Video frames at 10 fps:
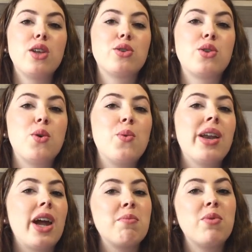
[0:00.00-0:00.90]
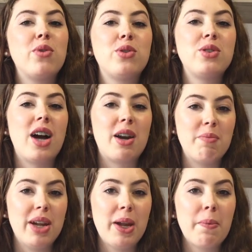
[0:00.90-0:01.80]
So when I moved to
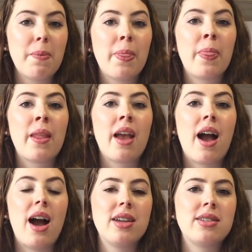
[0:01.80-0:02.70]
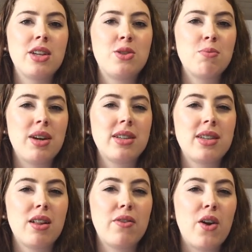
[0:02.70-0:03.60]
Derby, I said to
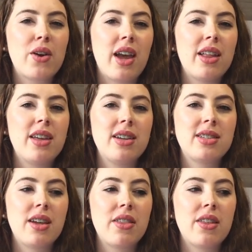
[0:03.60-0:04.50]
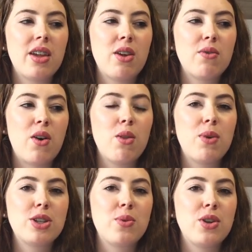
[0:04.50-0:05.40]
myself, okay, that is something you've
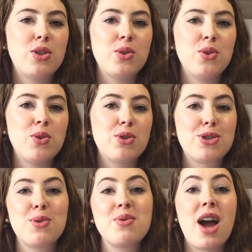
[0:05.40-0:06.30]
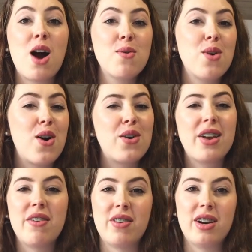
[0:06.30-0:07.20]
always wanted to do, so now or
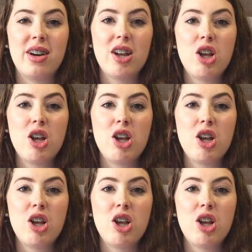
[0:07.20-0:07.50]
never.